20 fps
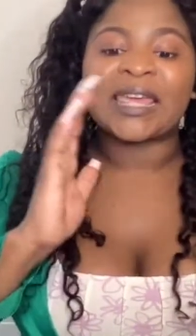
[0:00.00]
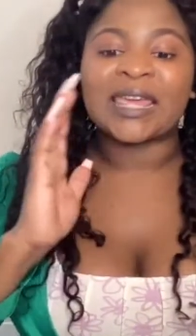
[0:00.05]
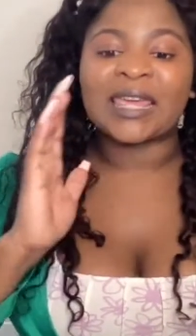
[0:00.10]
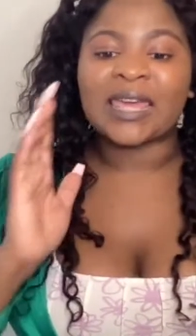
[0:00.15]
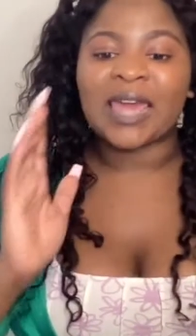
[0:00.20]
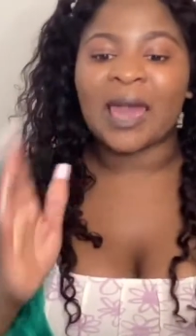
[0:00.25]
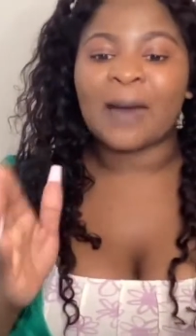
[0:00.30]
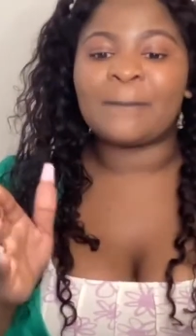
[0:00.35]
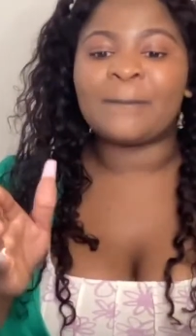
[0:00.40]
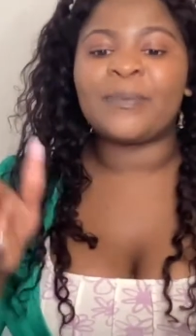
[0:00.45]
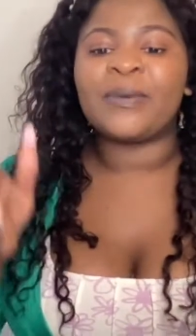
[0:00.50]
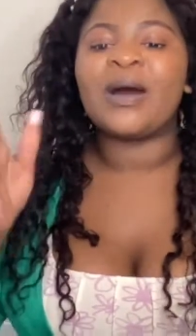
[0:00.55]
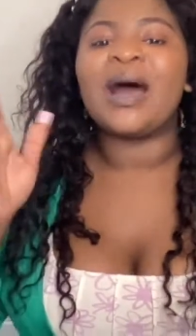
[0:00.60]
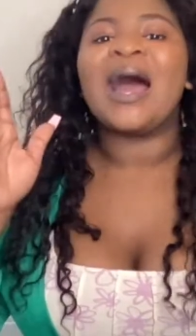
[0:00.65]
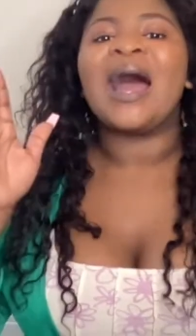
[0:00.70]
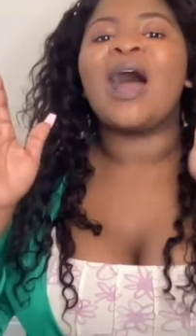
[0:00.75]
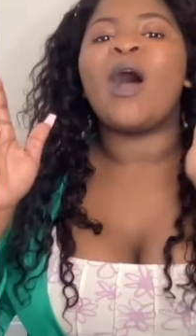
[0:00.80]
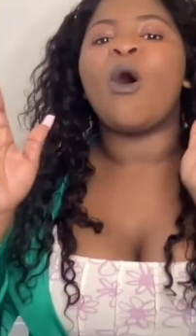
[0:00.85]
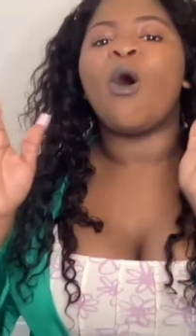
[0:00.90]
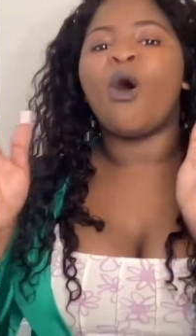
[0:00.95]
CAP
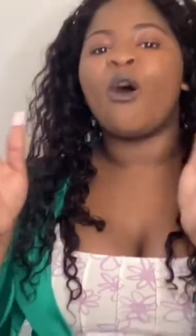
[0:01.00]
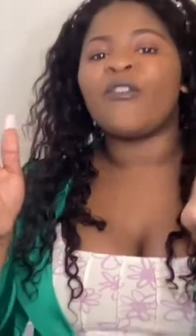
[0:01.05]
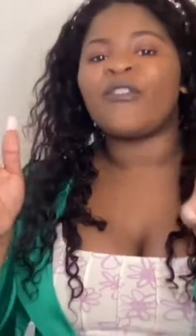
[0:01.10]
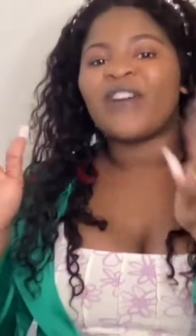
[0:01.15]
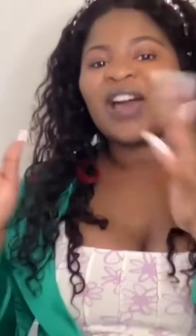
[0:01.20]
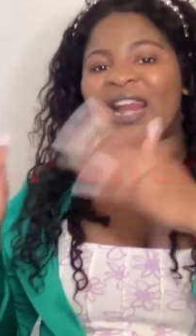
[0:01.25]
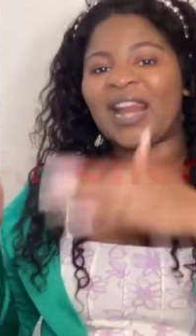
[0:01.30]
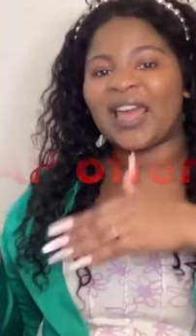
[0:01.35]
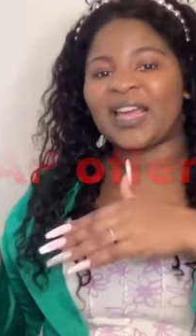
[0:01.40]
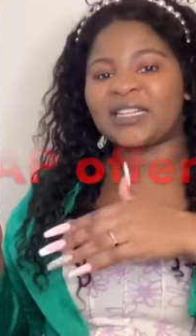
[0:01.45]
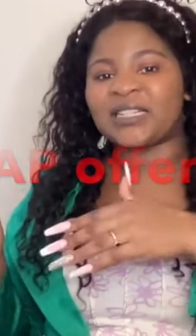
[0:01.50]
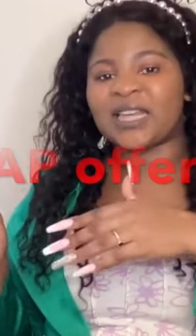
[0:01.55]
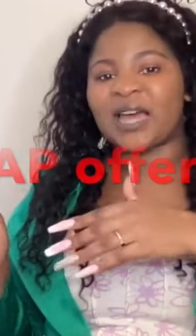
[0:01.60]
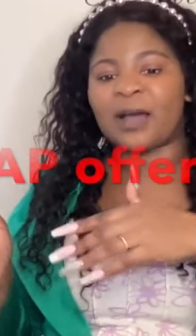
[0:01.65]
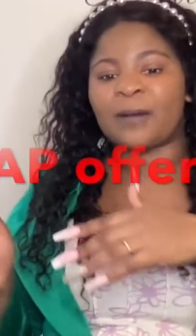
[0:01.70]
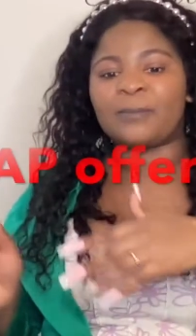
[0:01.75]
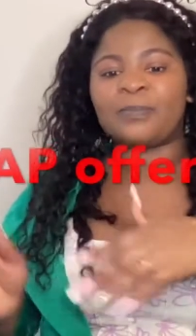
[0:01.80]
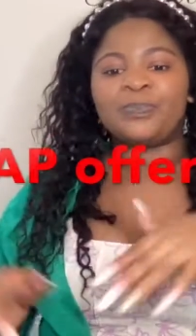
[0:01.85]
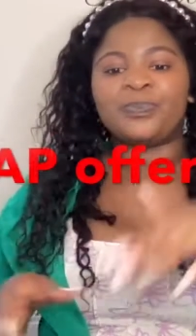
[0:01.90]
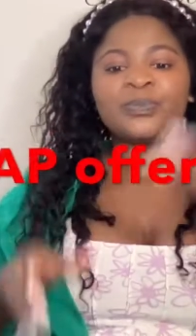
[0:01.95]
offer
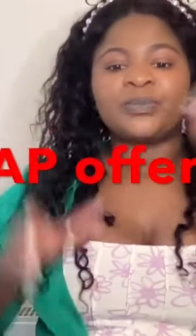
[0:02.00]
letter,